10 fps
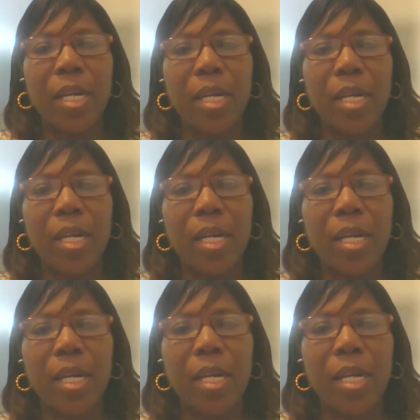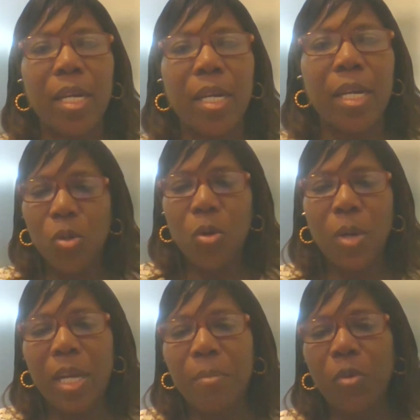Gideon, so
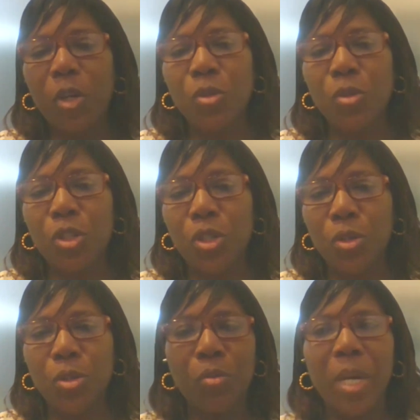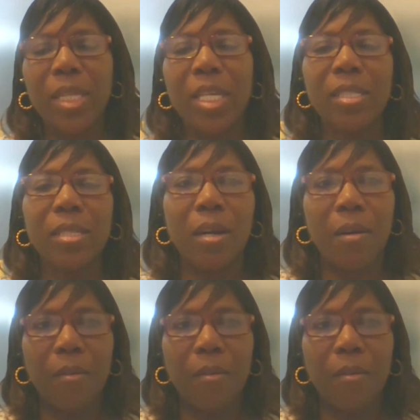what I'm going to do to make this